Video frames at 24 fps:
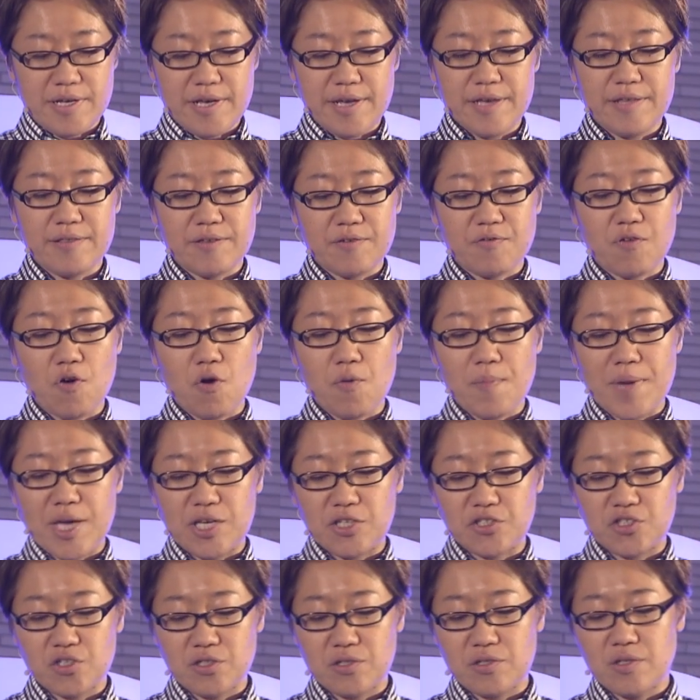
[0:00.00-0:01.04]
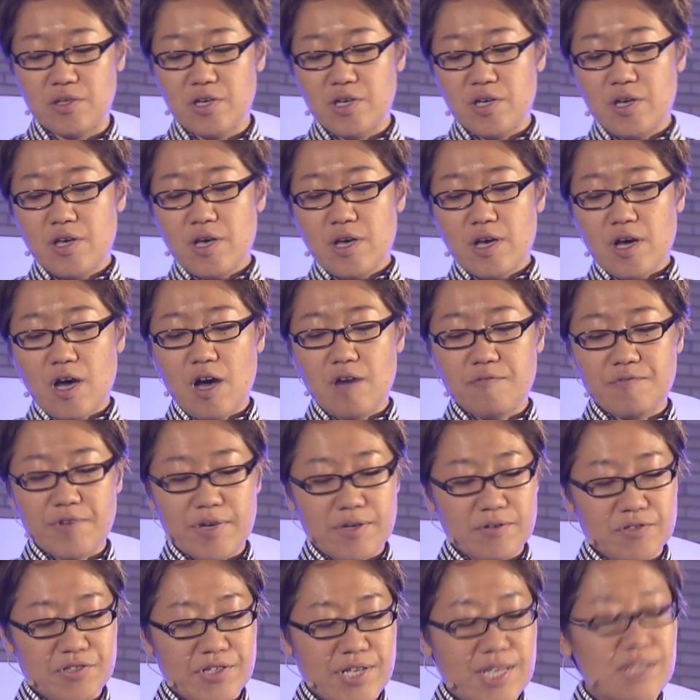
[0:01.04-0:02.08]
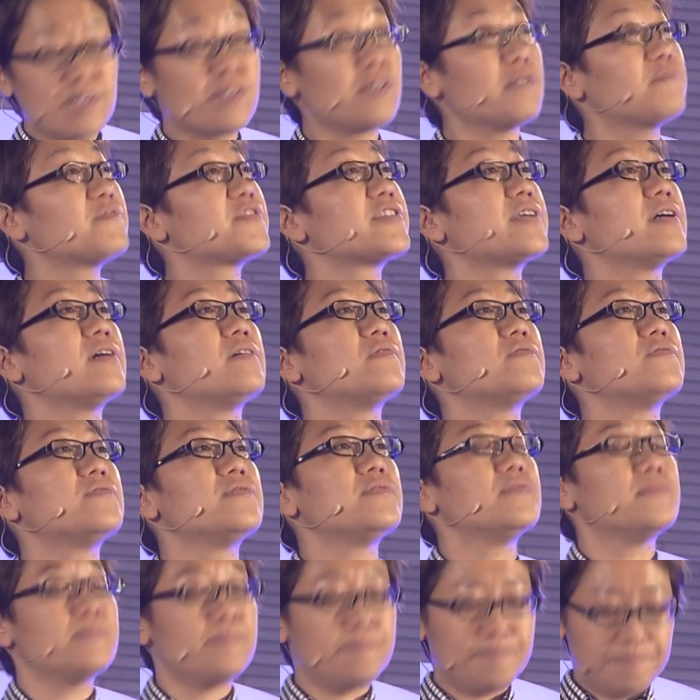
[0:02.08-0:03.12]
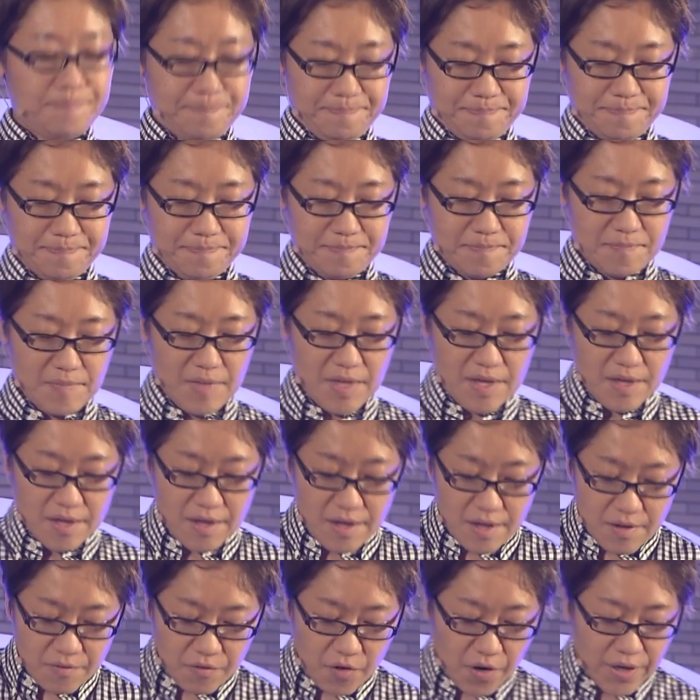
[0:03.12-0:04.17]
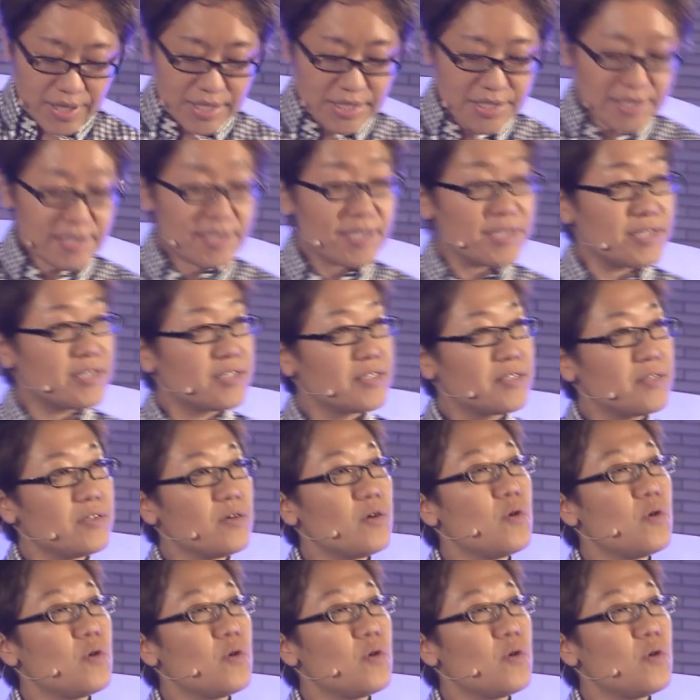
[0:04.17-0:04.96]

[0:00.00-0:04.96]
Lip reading: in the formation of our sense of self. For instance,